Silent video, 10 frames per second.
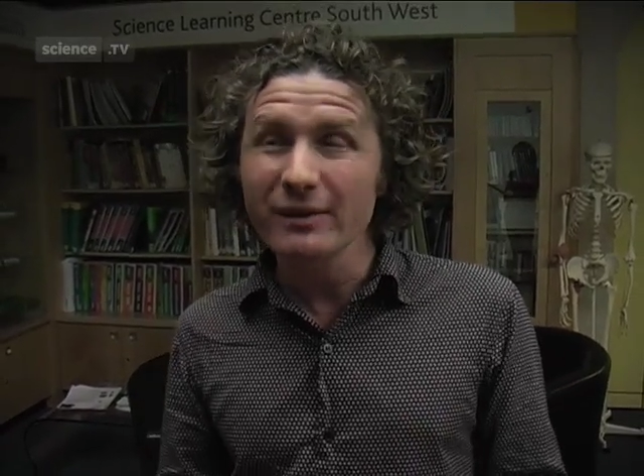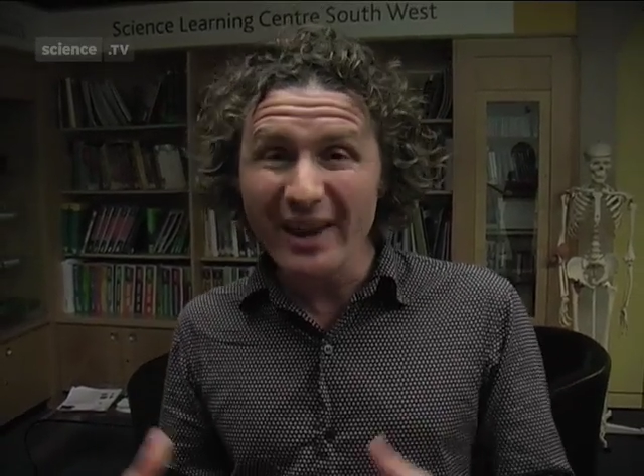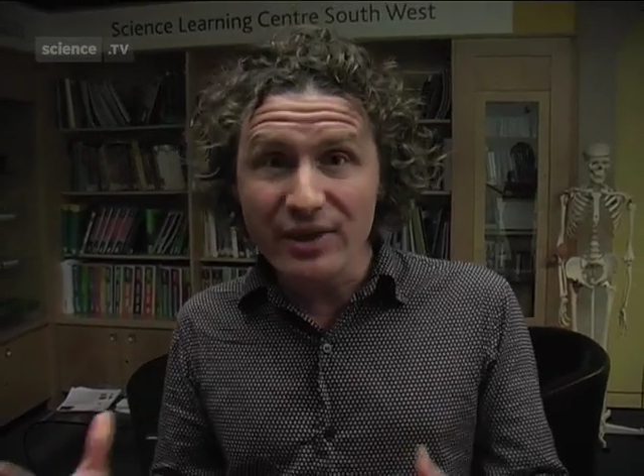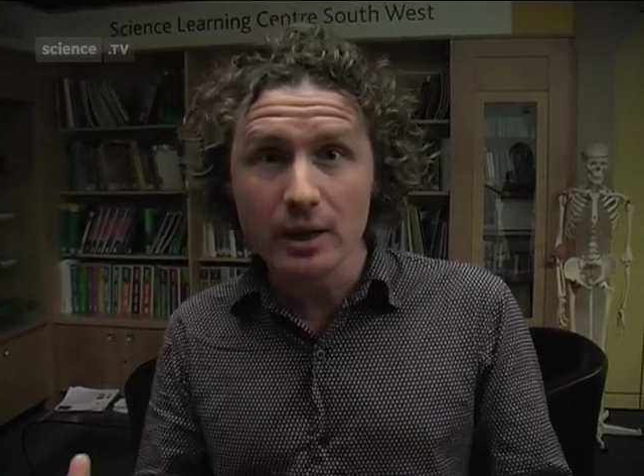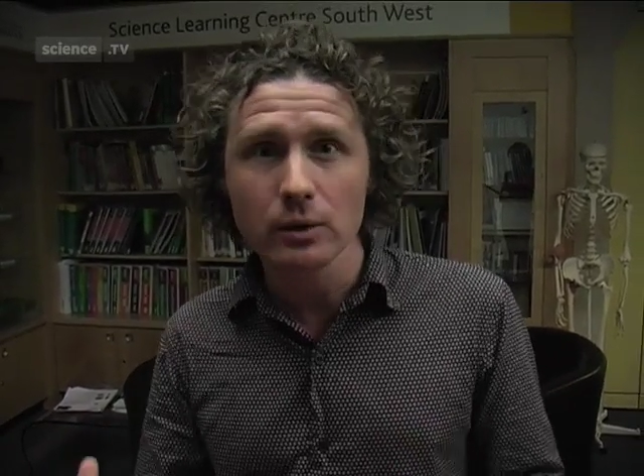of
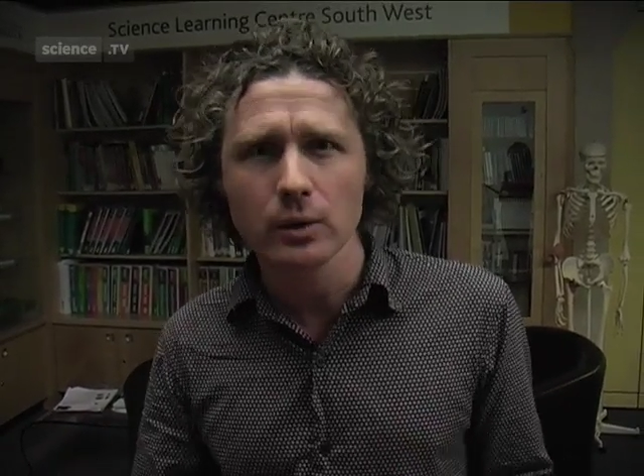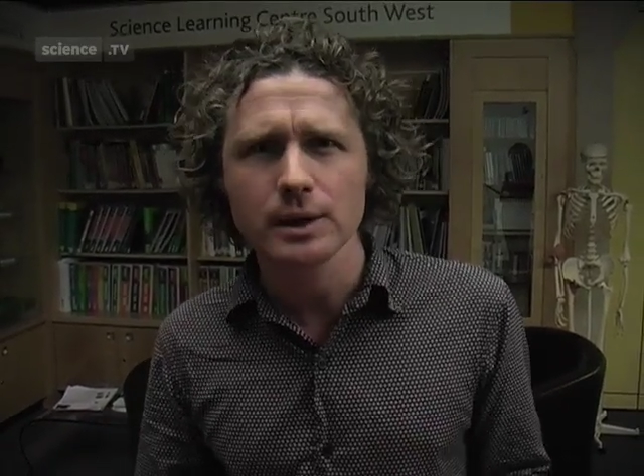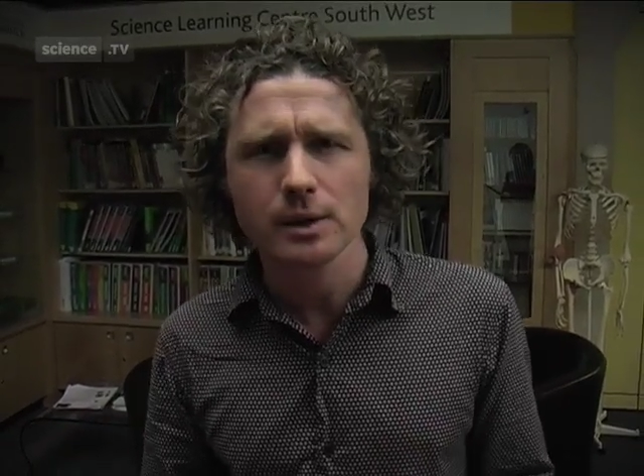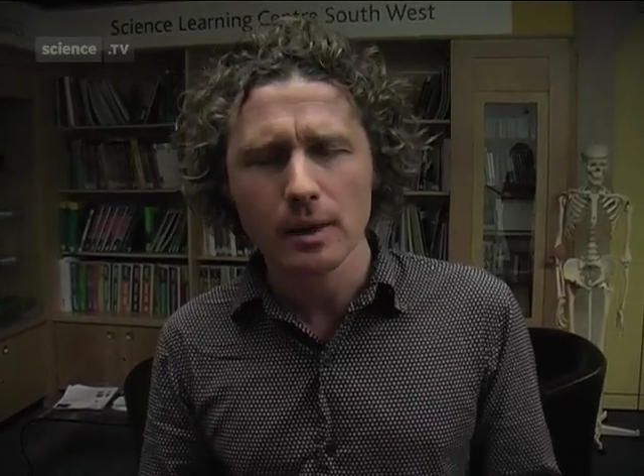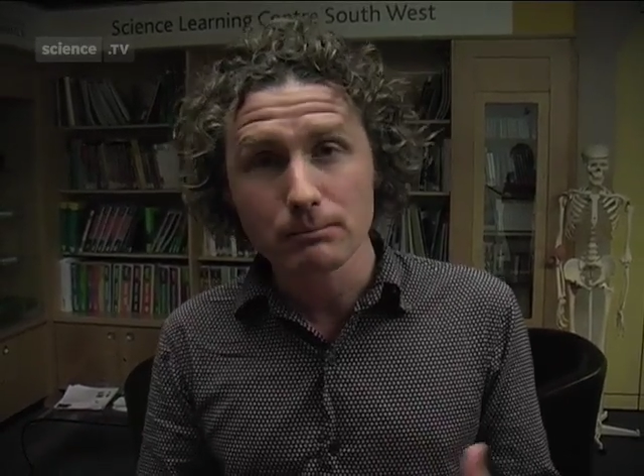ethical
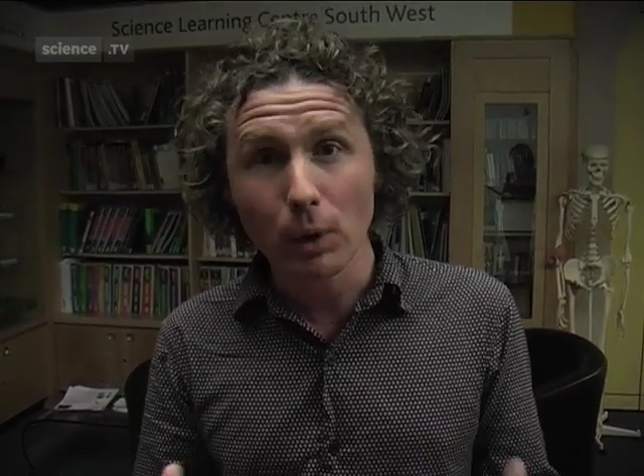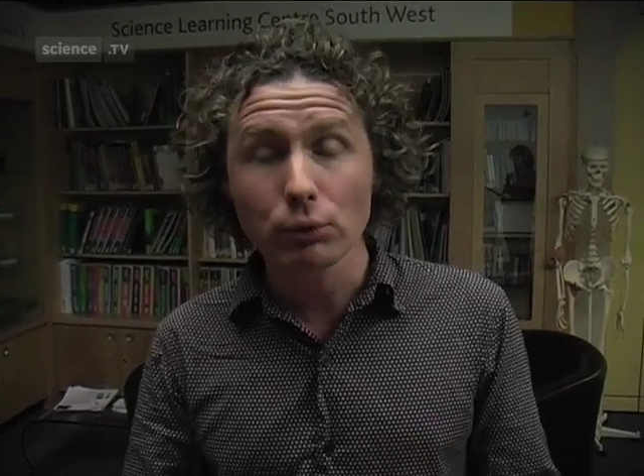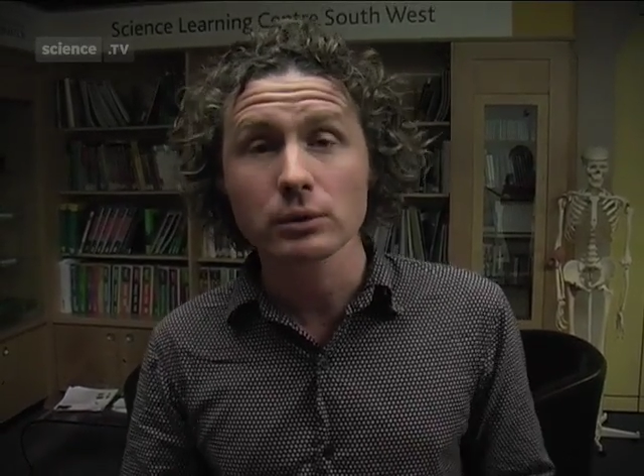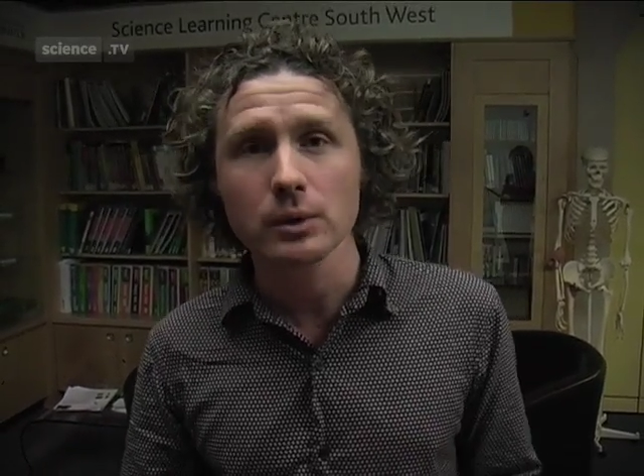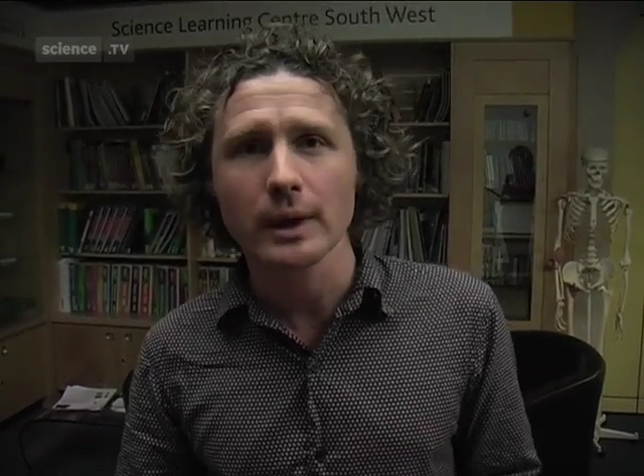question, the
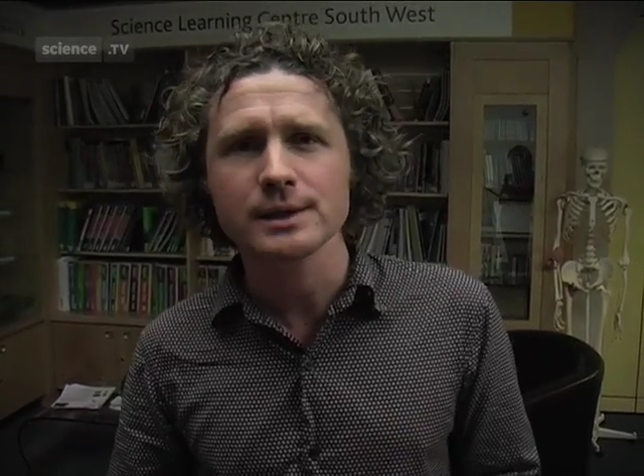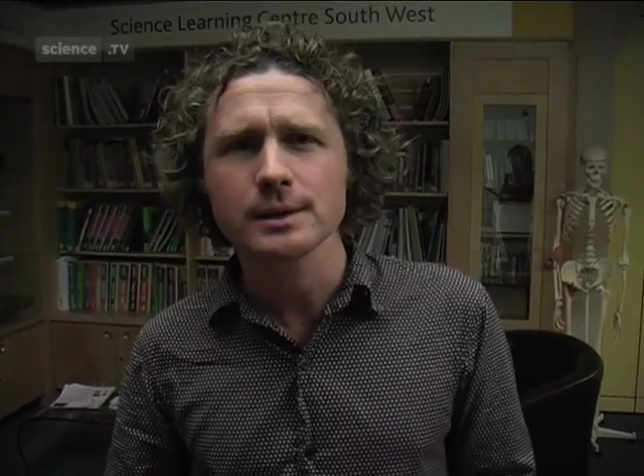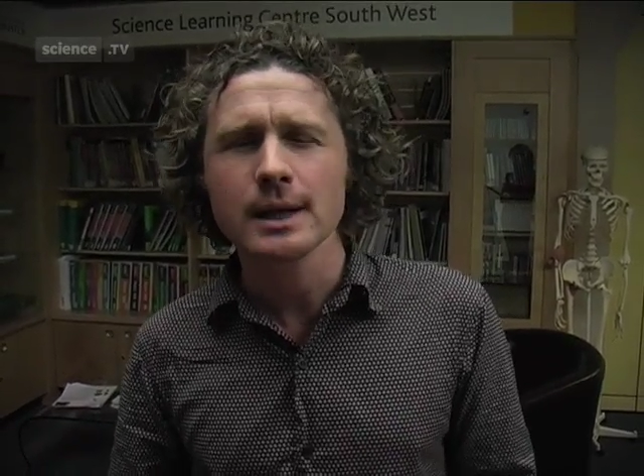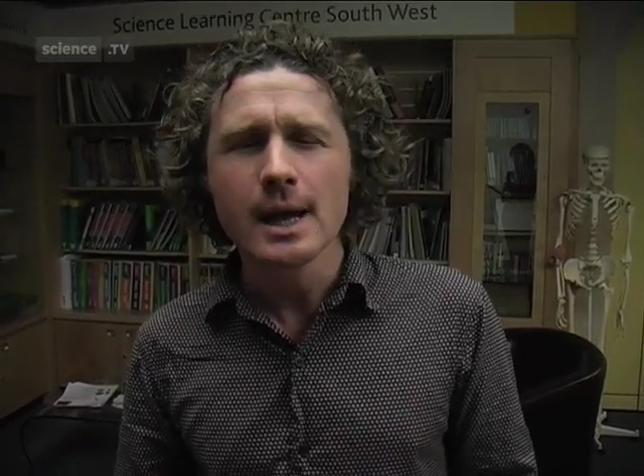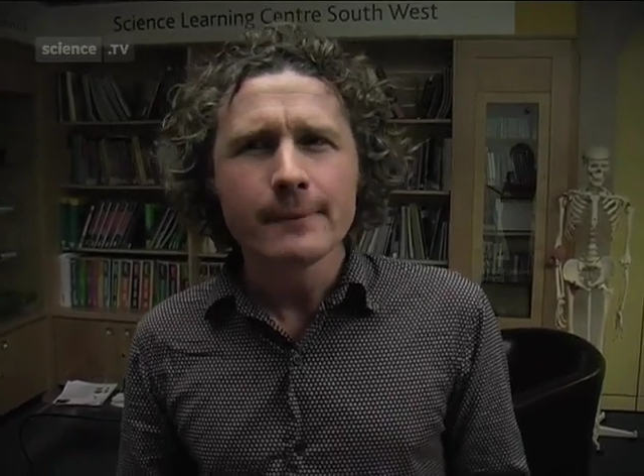moral question.